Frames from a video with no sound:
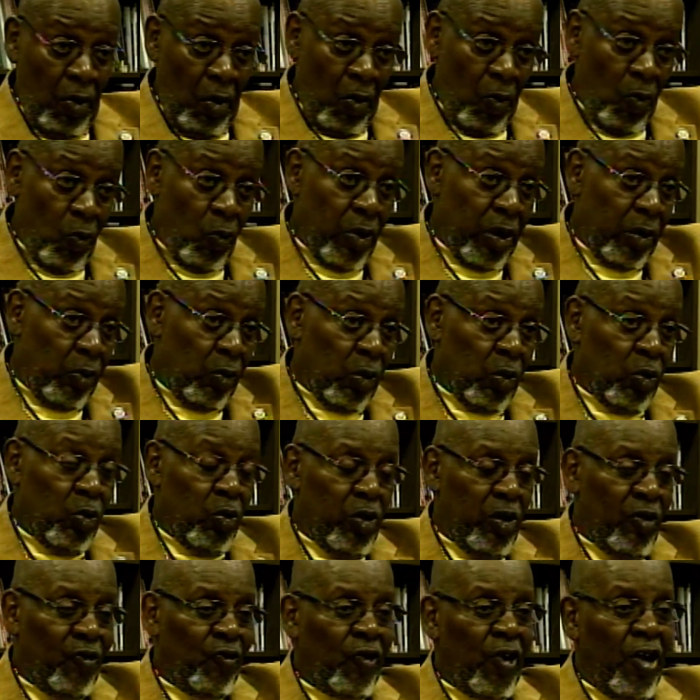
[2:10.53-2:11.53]
we would
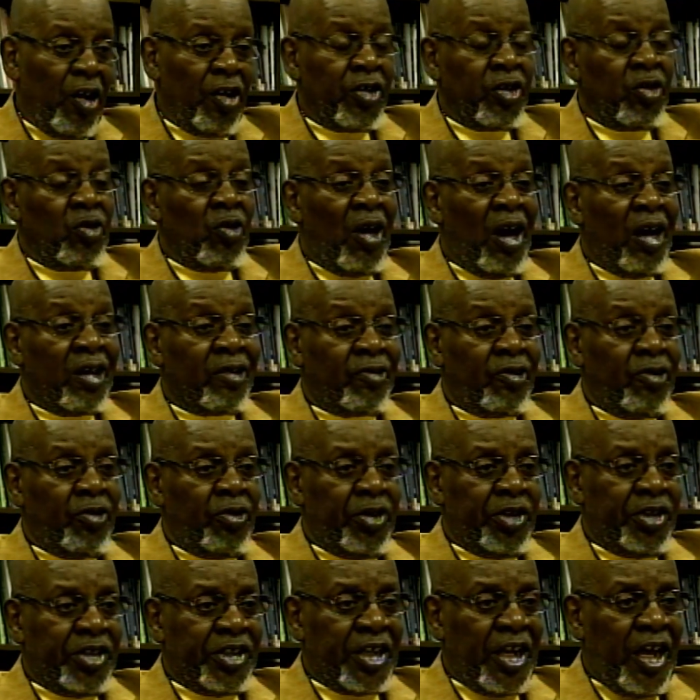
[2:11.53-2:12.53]
refer you out to
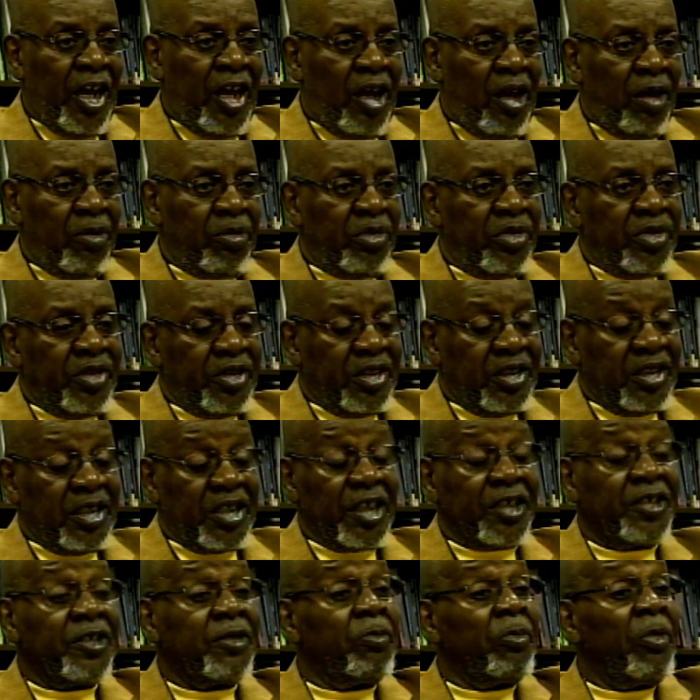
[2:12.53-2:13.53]
a job.
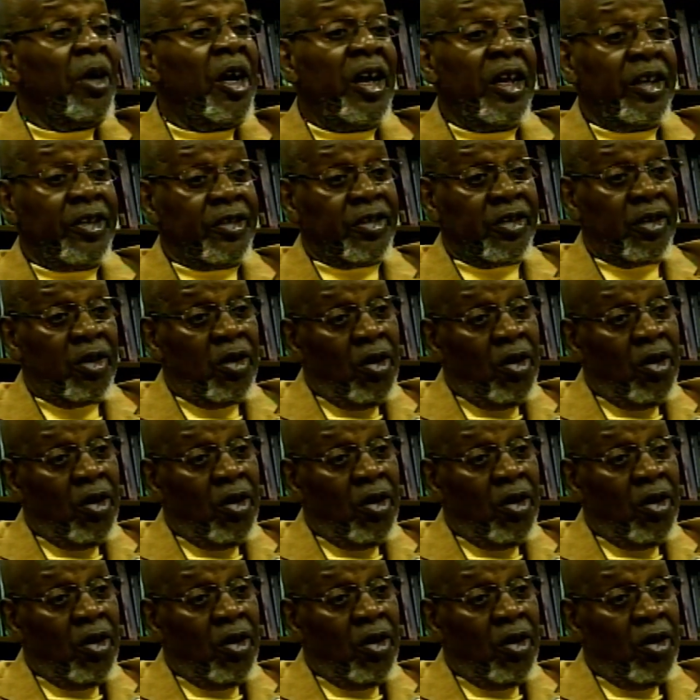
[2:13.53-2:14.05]
6 months,